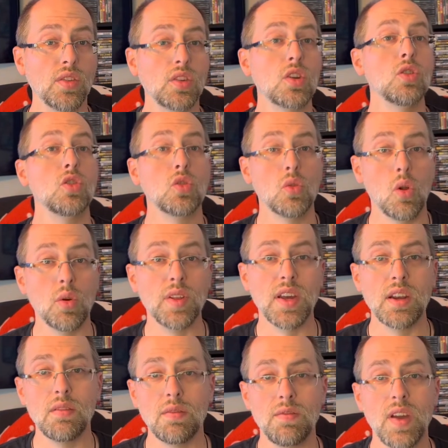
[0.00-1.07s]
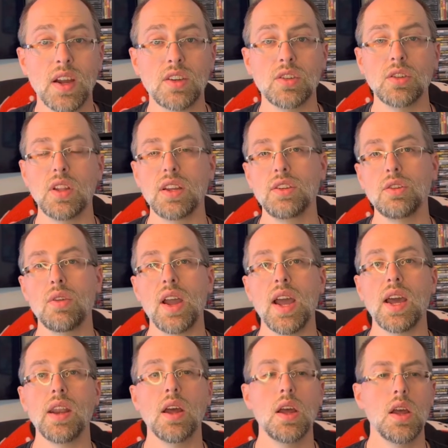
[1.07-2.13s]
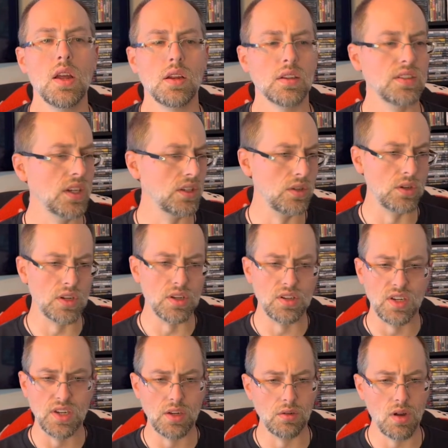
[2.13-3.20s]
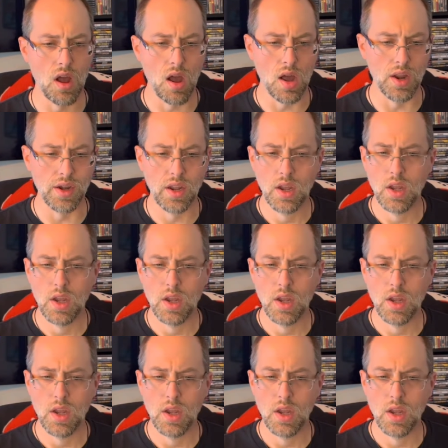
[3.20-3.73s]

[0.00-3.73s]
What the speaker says: controlling that infection that you had. Because as you continued on,